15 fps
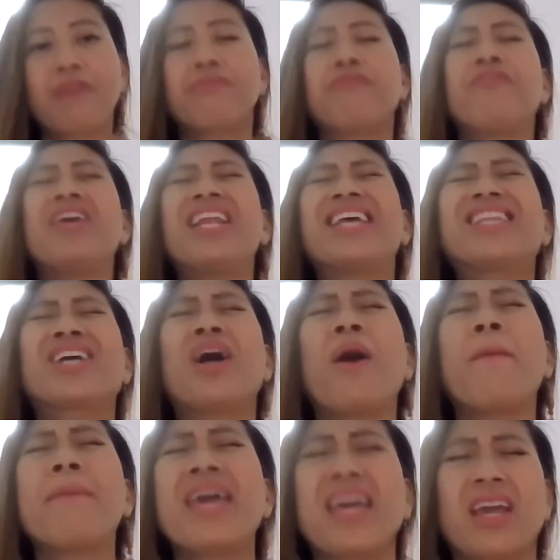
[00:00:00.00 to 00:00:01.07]
Feel it
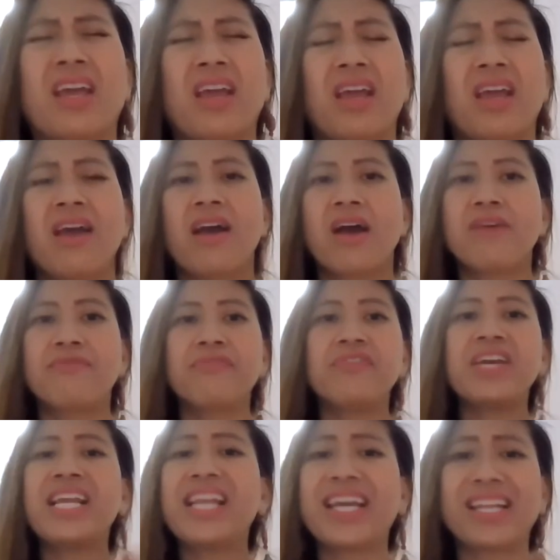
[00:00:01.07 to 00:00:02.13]
coming.
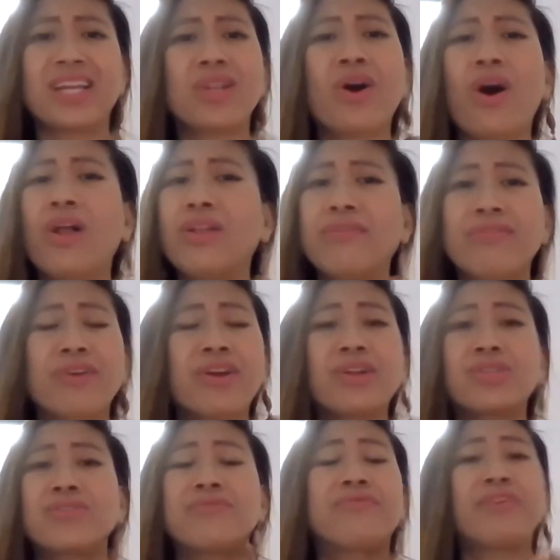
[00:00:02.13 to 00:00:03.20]
Feel it in all of
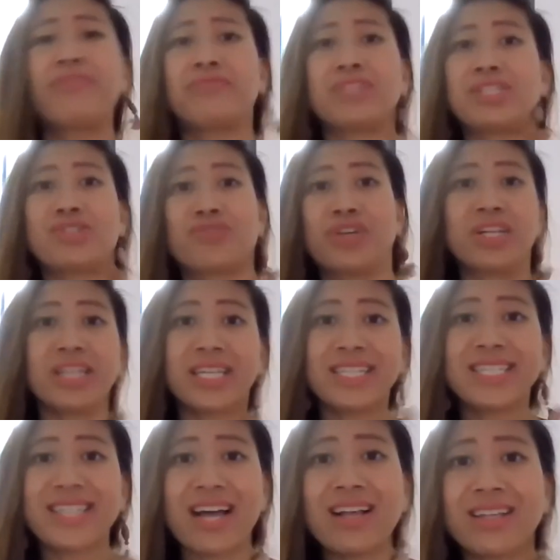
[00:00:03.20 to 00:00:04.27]
your 50 trillion
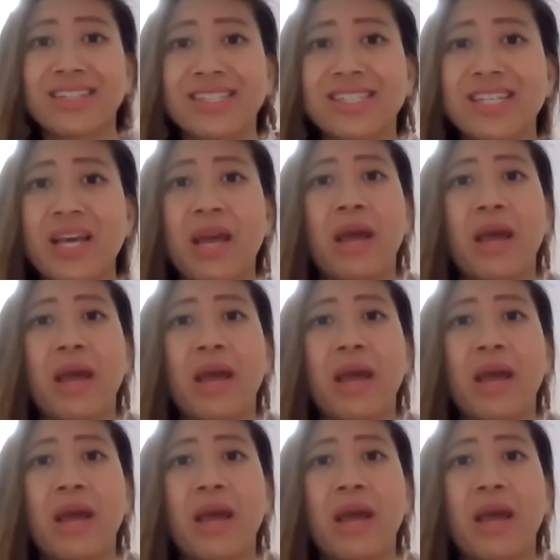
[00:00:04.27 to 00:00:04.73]
cells,